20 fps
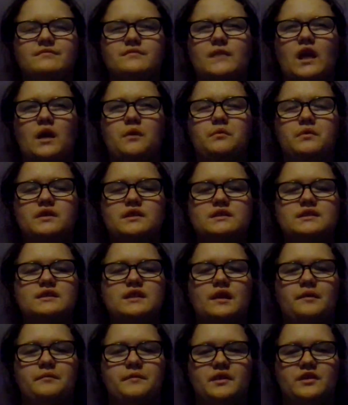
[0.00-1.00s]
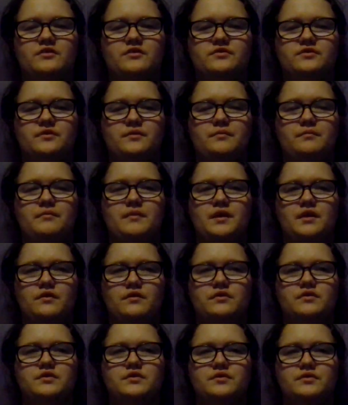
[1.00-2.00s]
I want to say
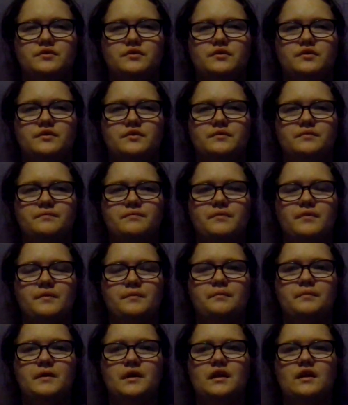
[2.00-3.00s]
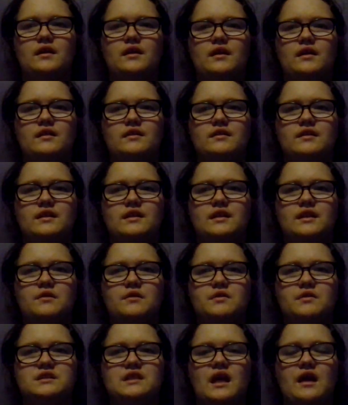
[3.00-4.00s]
middle school, but the thing
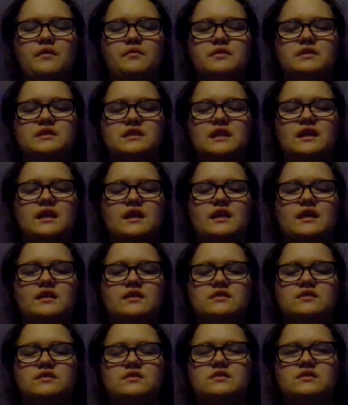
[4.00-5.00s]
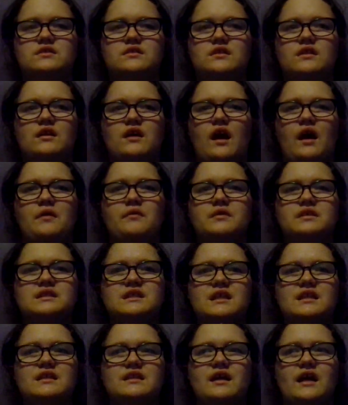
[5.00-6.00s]
was, I wasn't
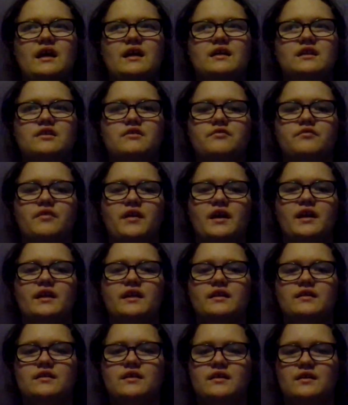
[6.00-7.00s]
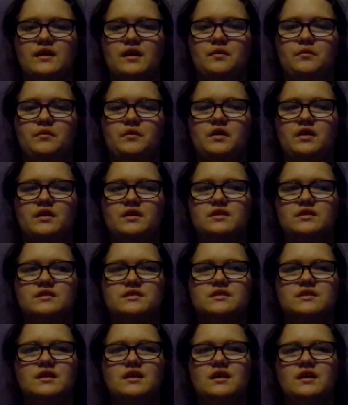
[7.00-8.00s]
that into writing like I
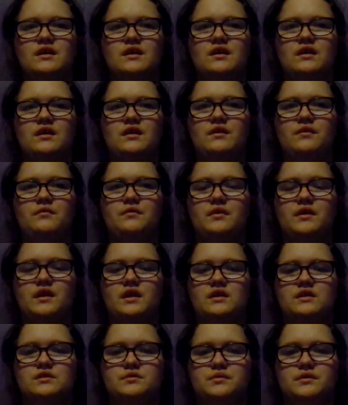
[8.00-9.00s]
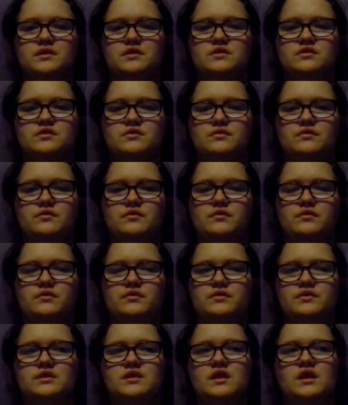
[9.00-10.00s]
was when I switched
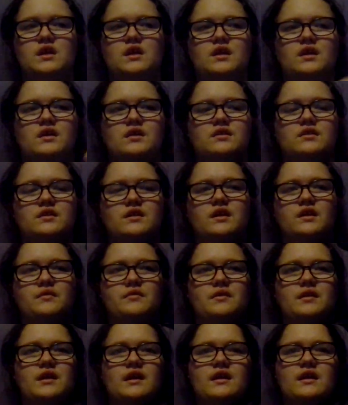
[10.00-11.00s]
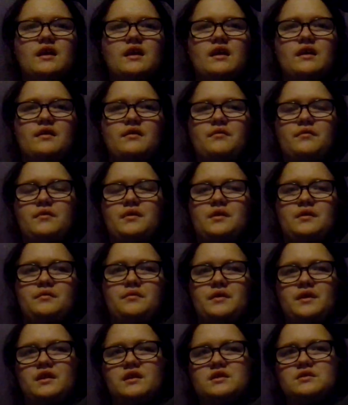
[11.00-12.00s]
schools. Like, when
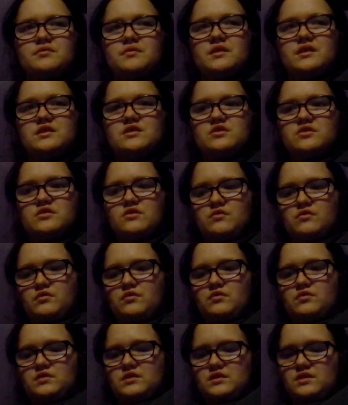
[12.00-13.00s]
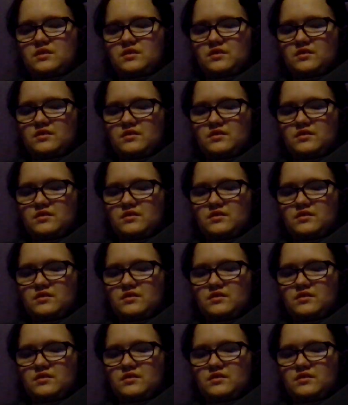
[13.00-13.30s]
we switched schools